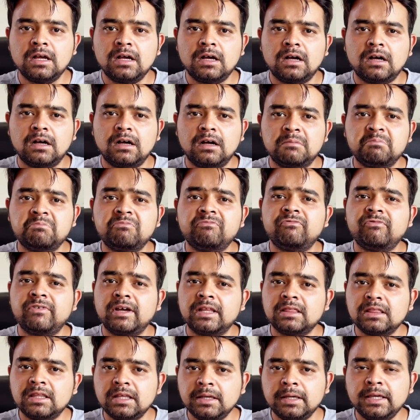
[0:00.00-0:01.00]
um,
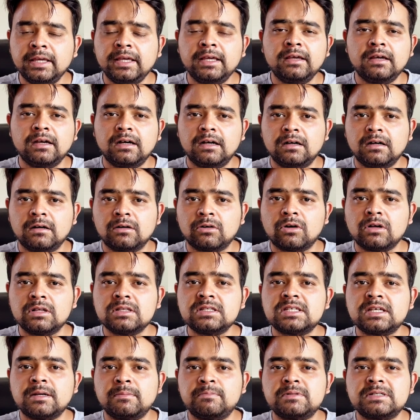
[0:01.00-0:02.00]
when the uh,
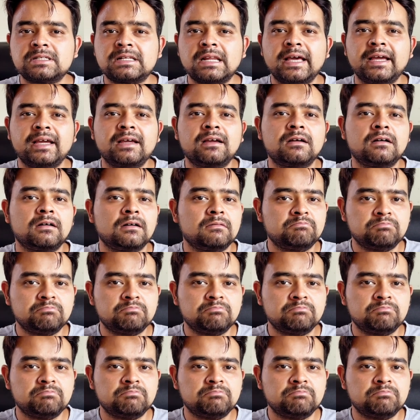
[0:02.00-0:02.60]
concepts like